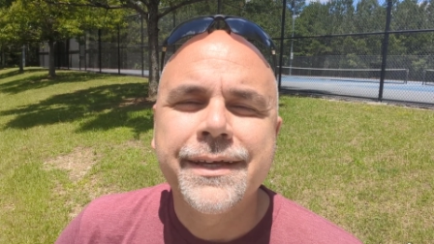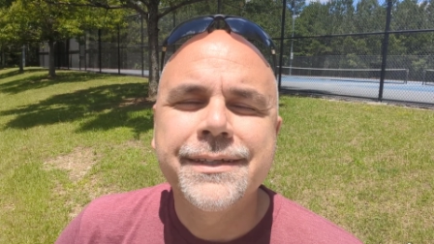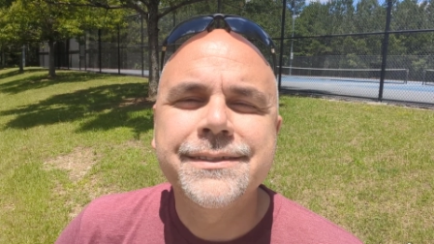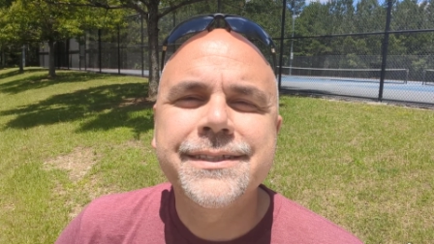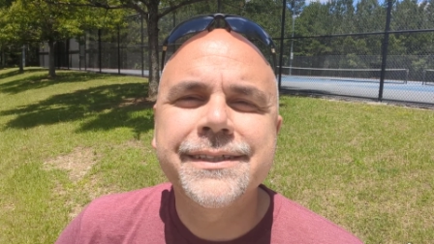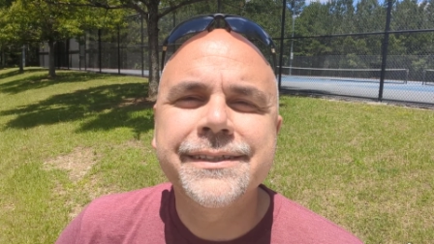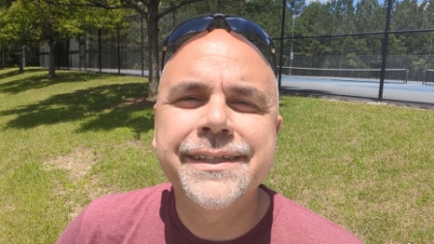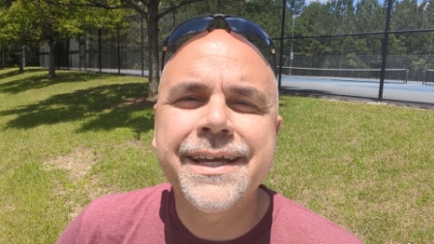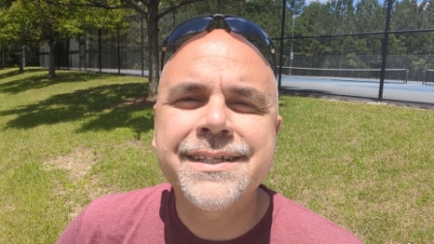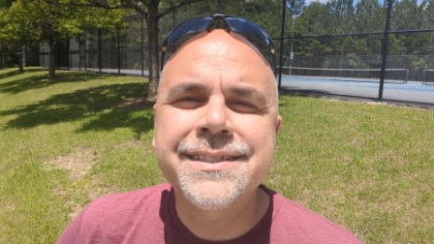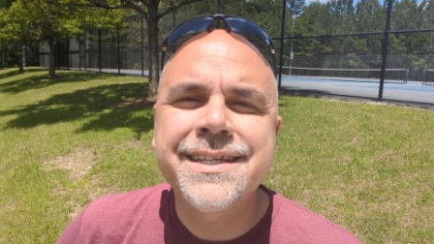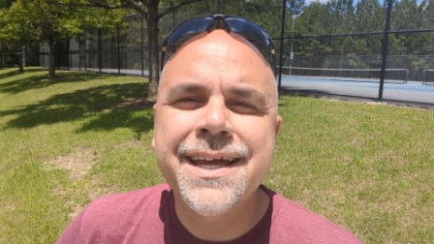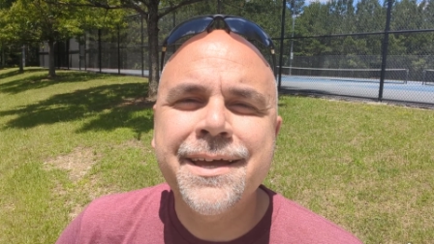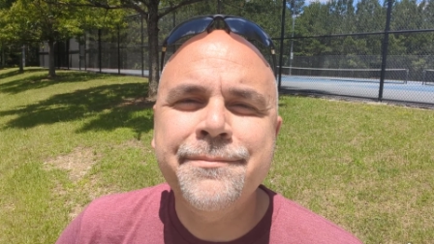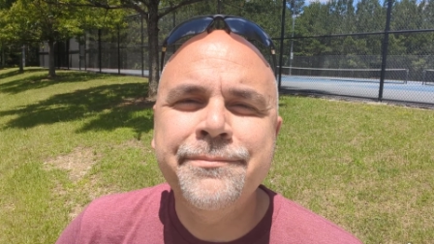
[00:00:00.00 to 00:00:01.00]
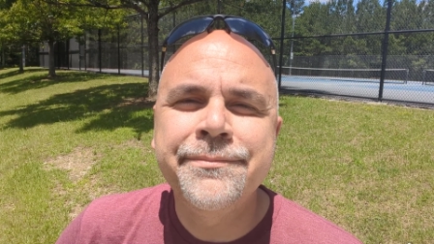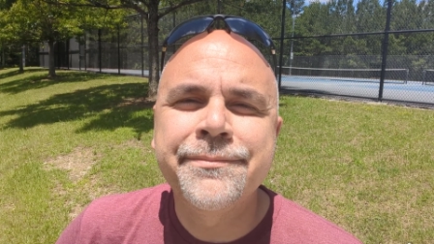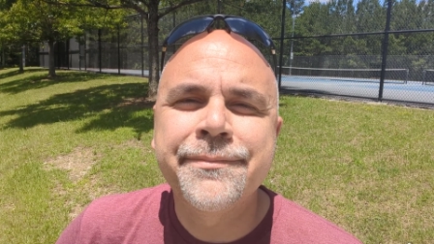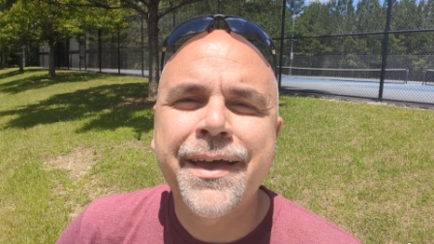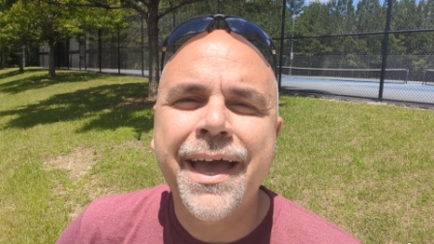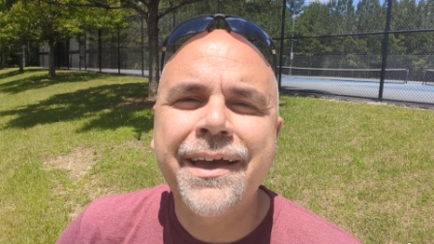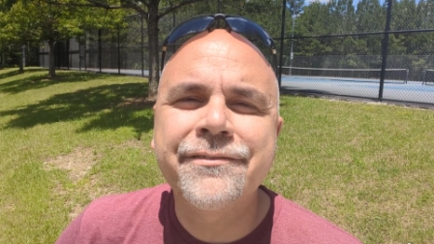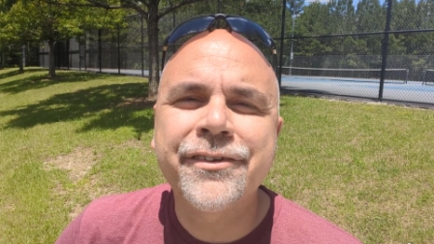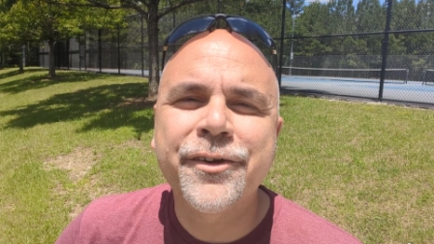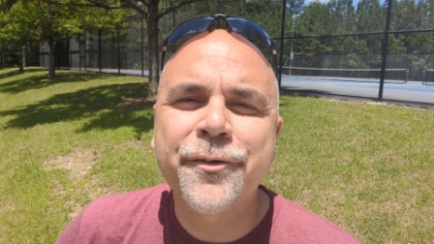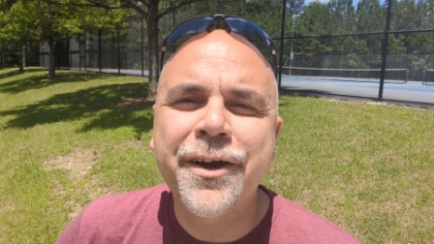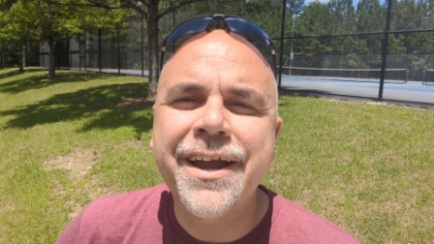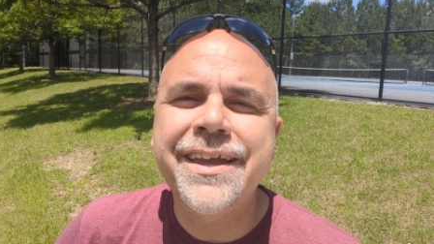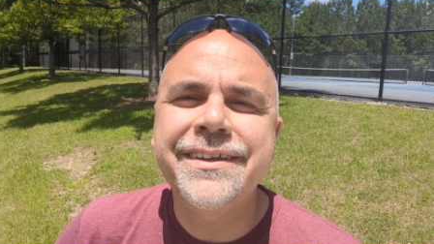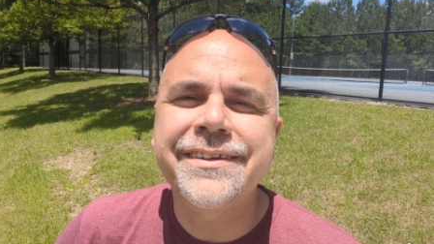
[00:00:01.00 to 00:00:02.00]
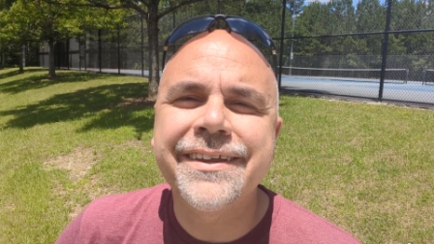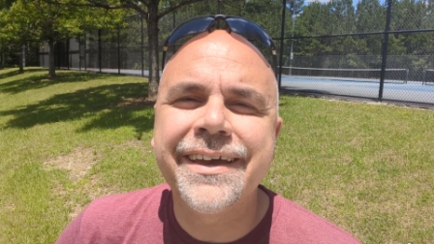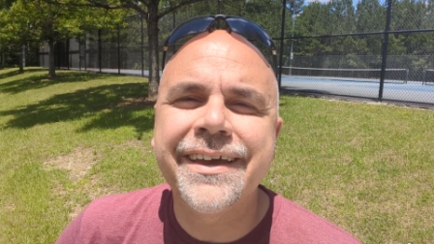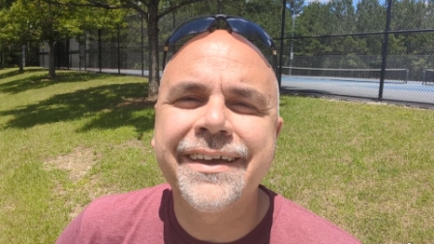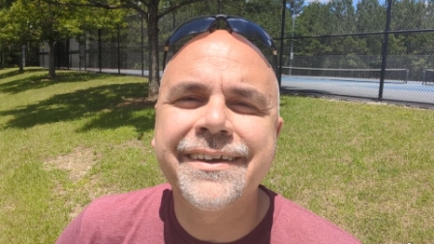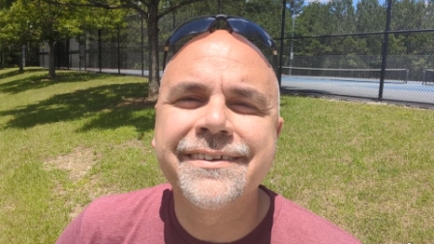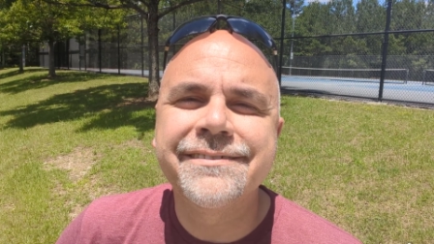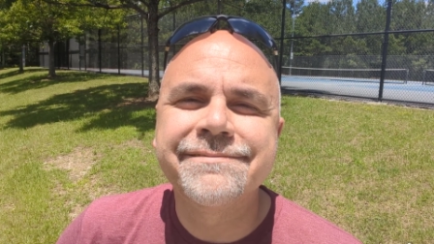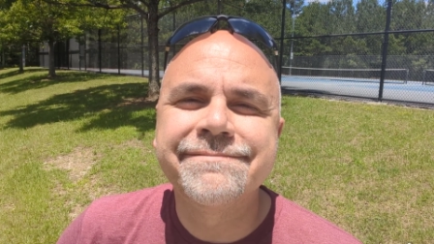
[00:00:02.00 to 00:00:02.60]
Until next time, have a great day.